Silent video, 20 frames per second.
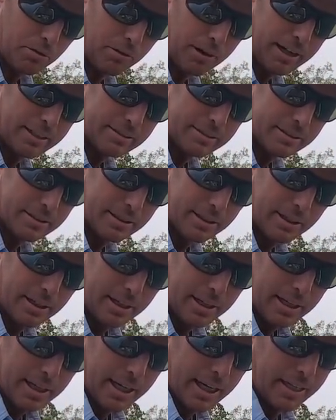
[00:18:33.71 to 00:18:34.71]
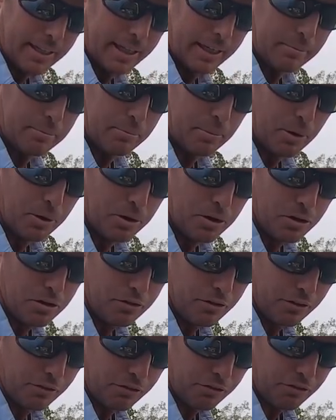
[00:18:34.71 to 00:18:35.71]
rest and then
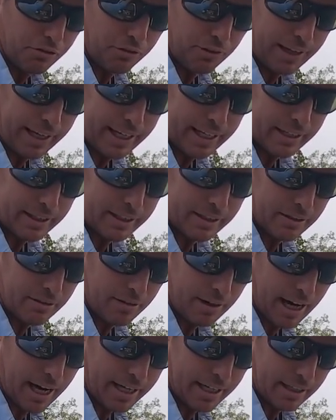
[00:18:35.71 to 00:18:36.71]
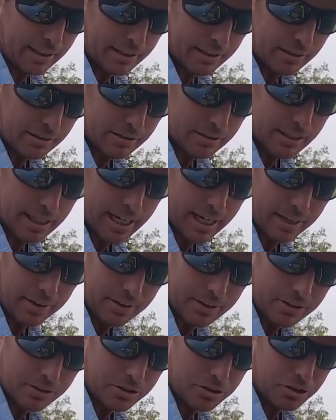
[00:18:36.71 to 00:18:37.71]
move and flick and create a little
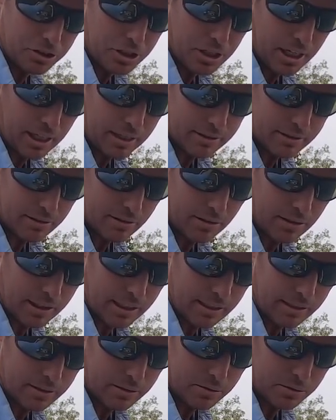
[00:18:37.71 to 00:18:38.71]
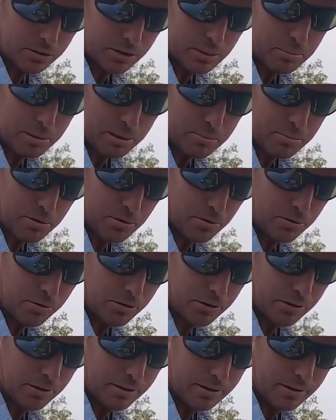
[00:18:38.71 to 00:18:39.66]
sound that's just like a little skipping prawn.